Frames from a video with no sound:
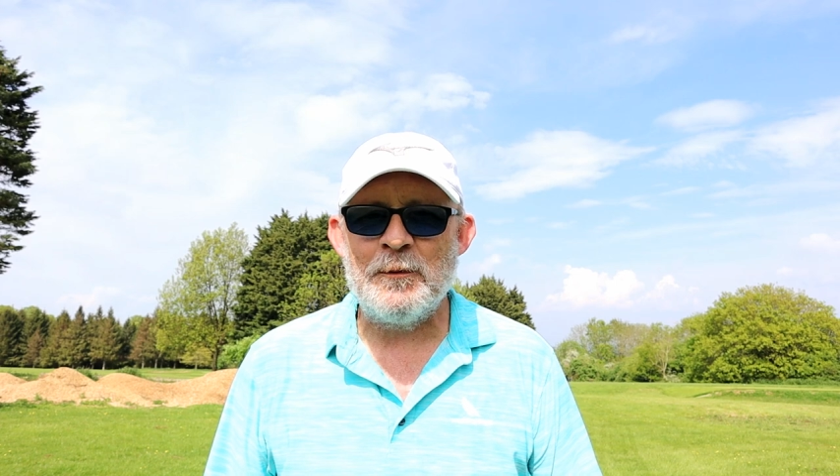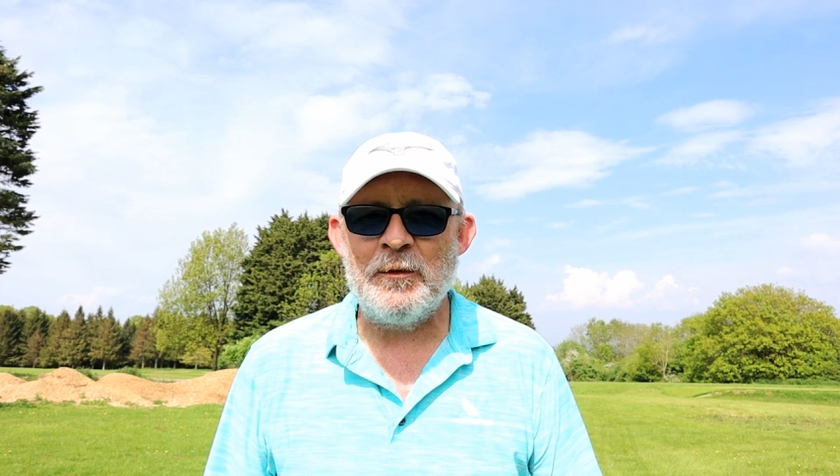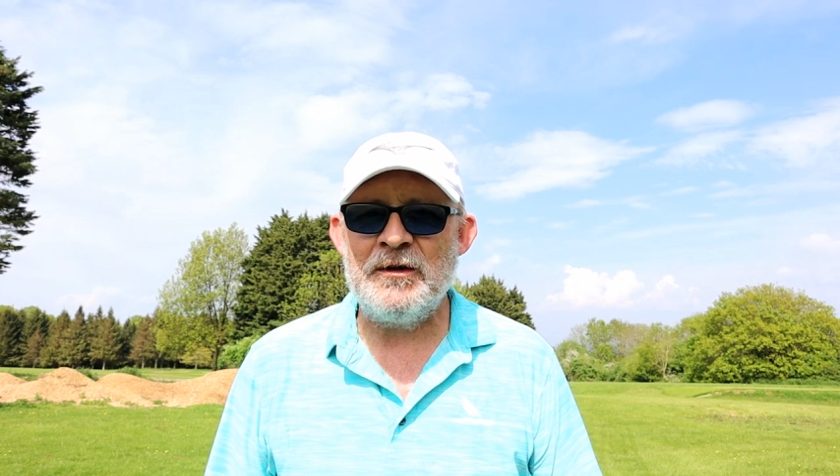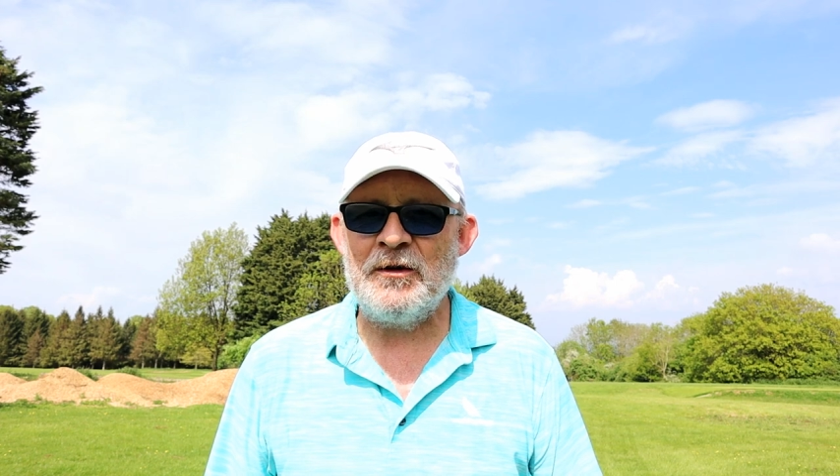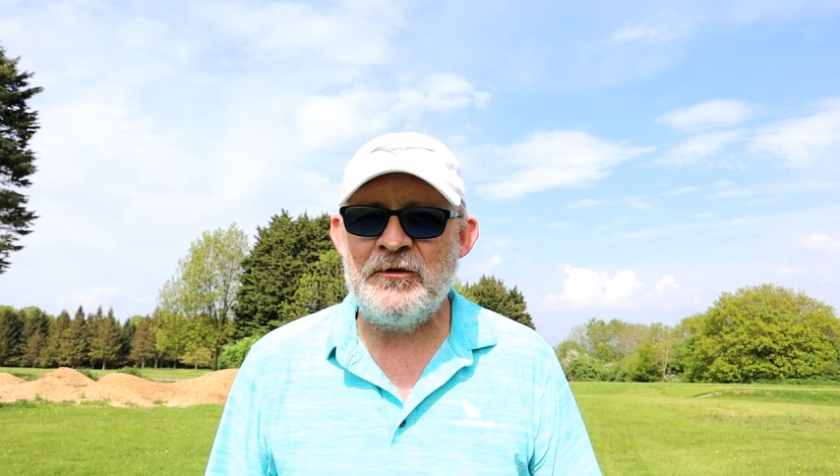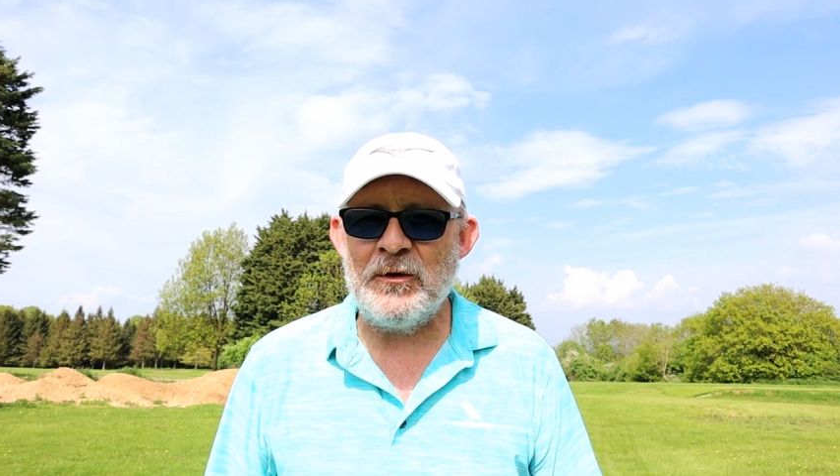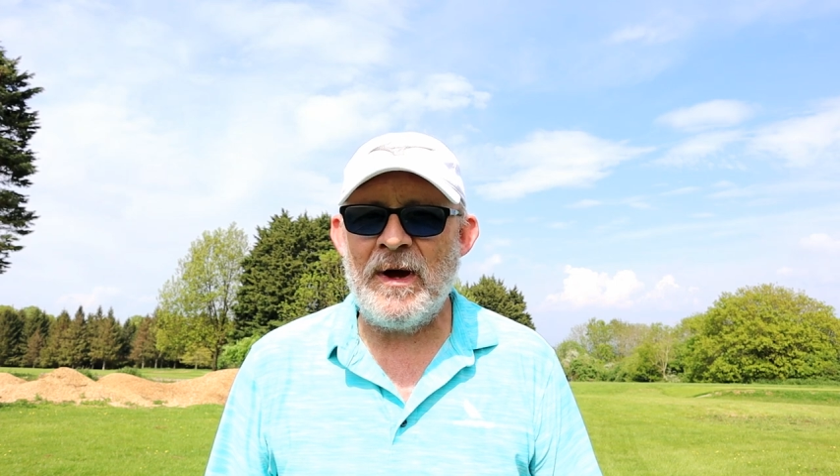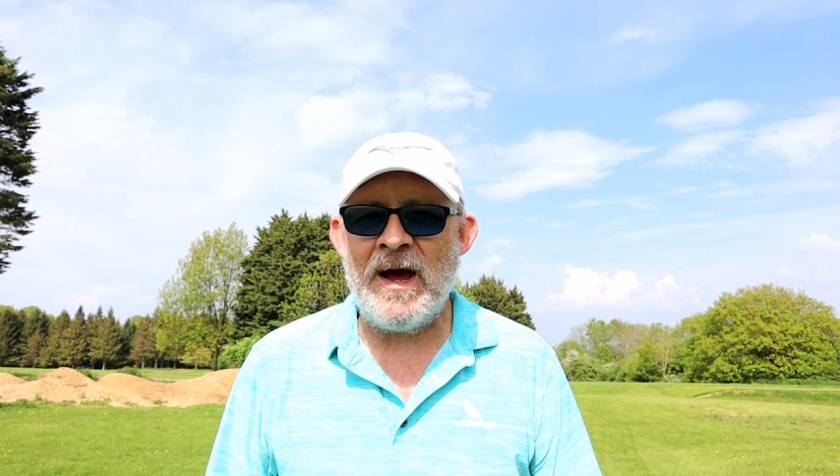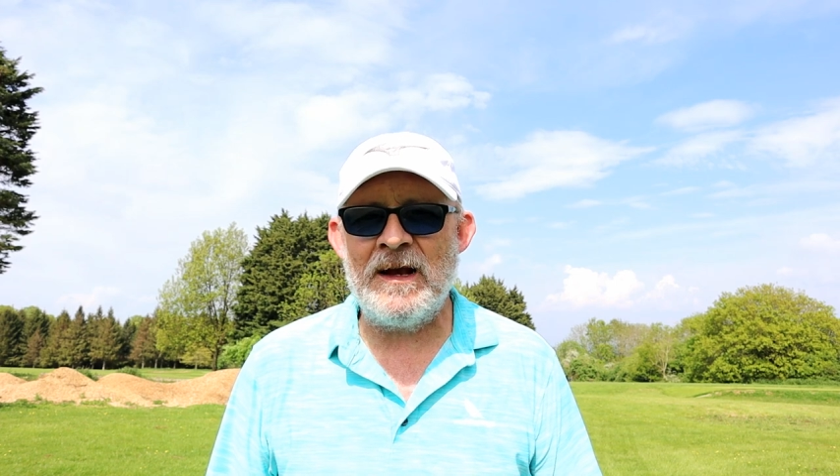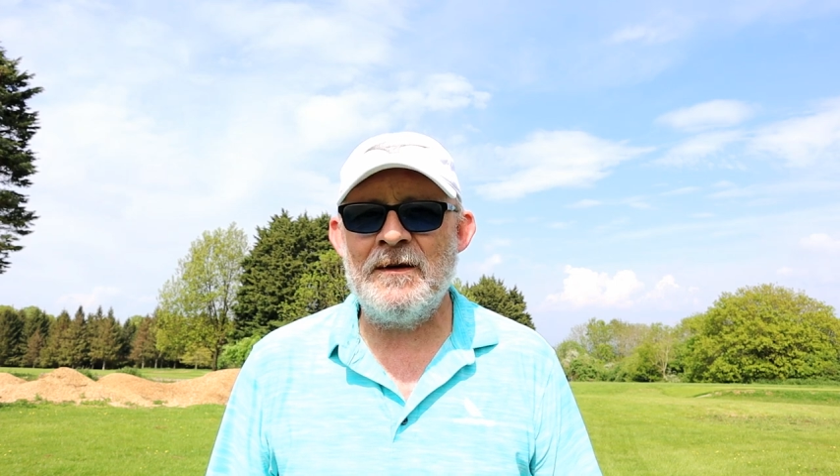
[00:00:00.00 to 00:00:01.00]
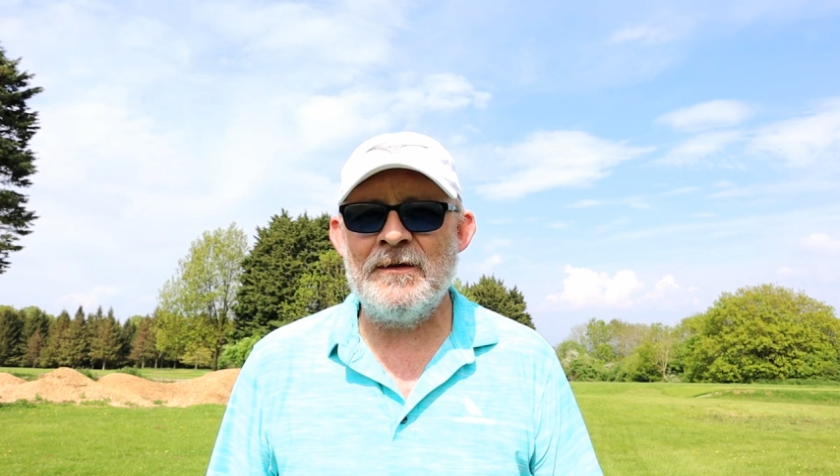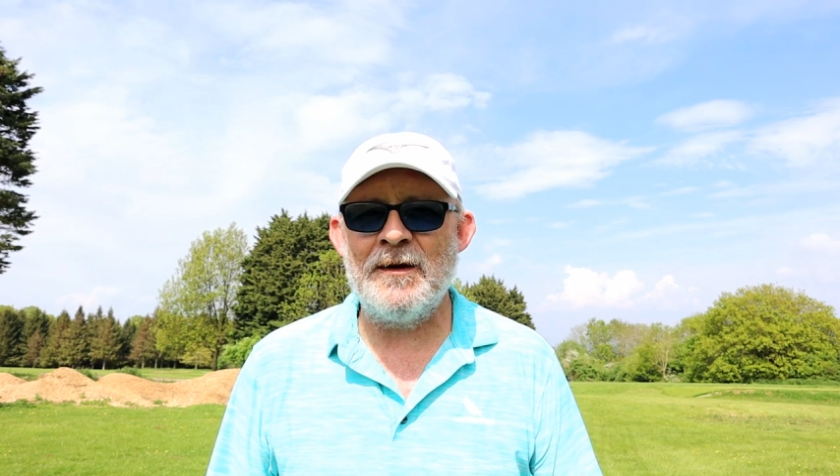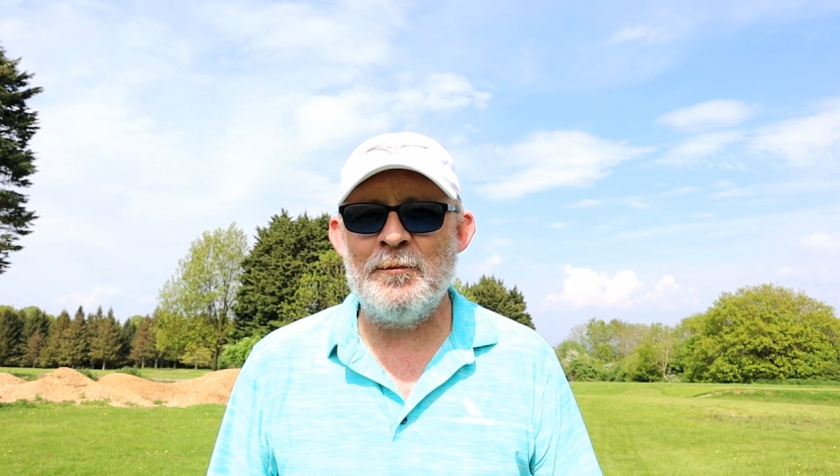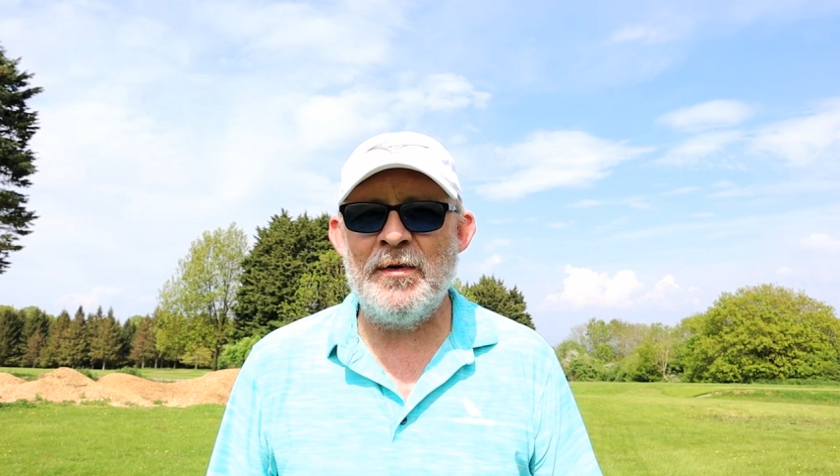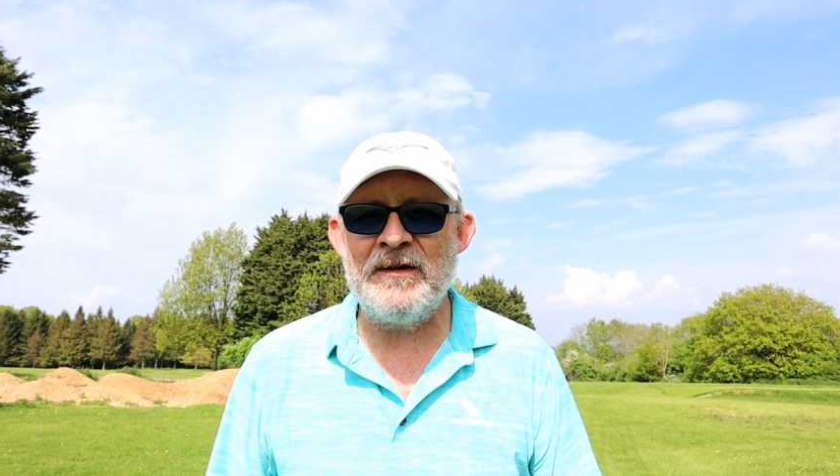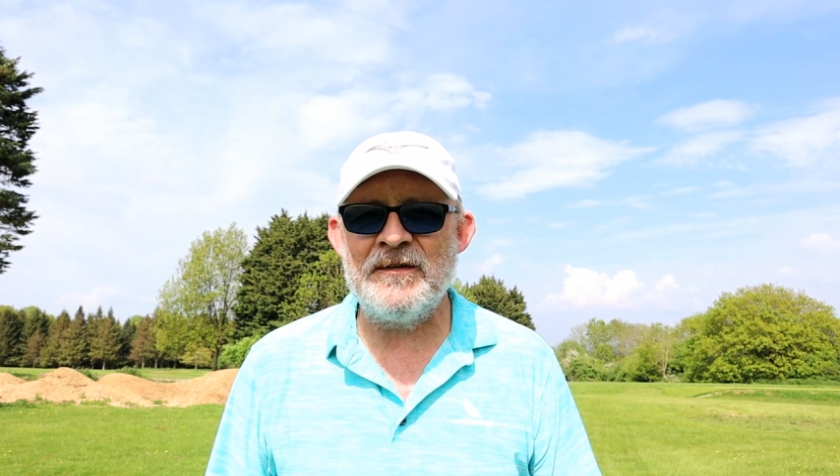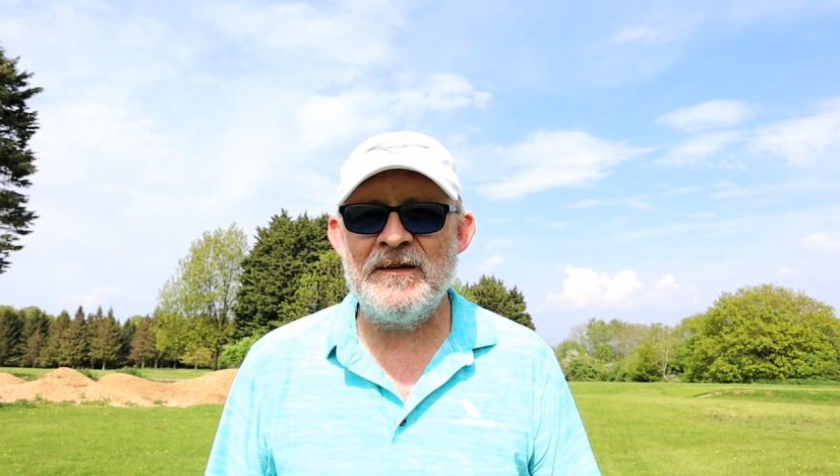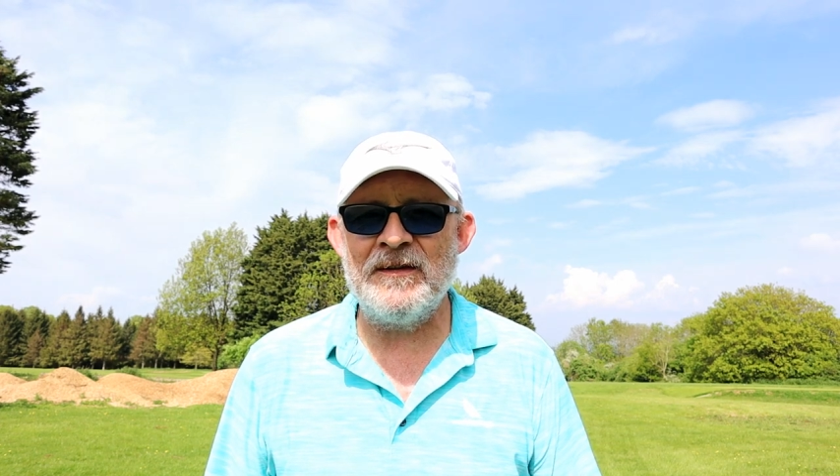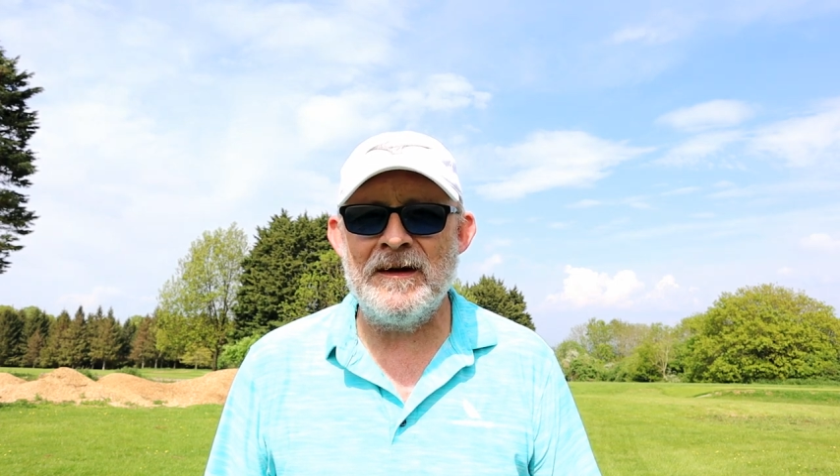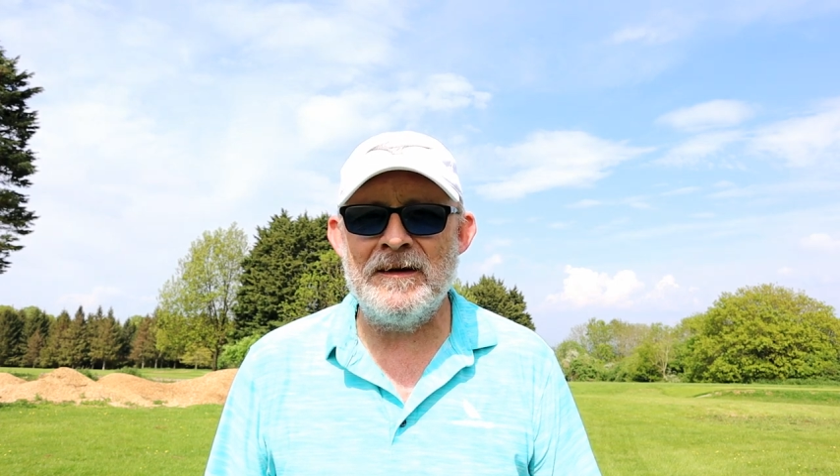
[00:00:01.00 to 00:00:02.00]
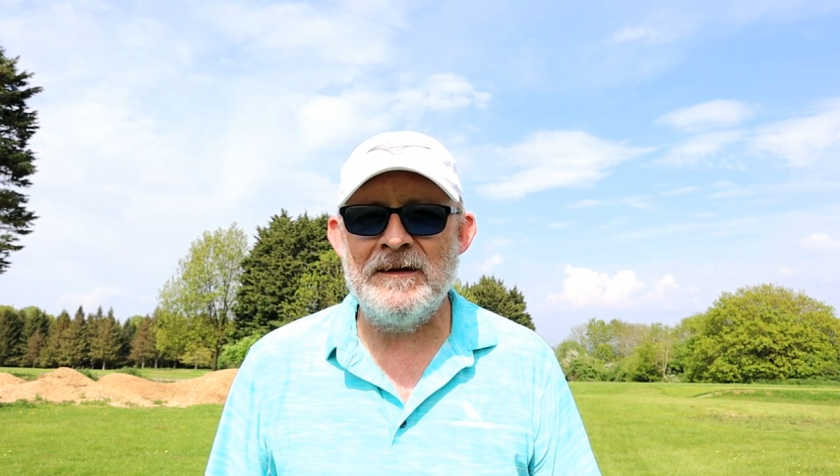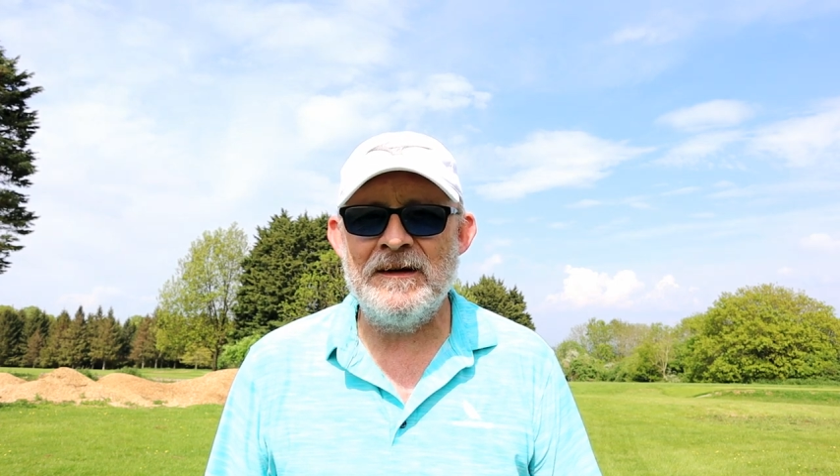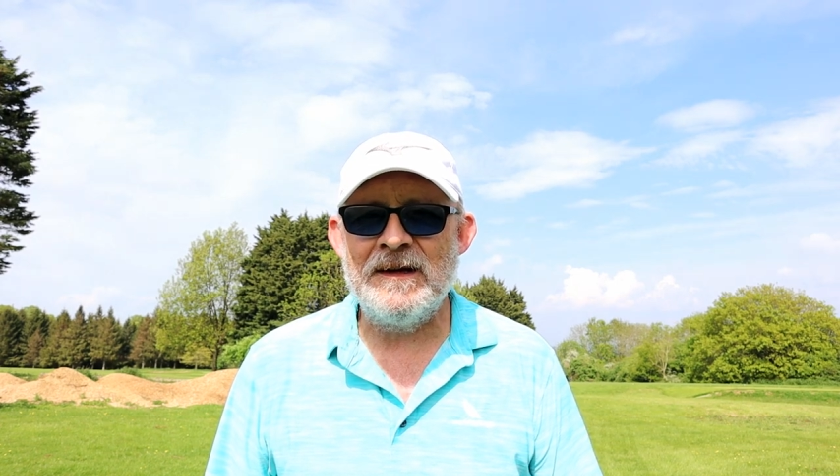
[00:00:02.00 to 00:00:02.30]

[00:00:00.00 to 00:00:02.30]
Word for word: But you'll do a hell of a lot better than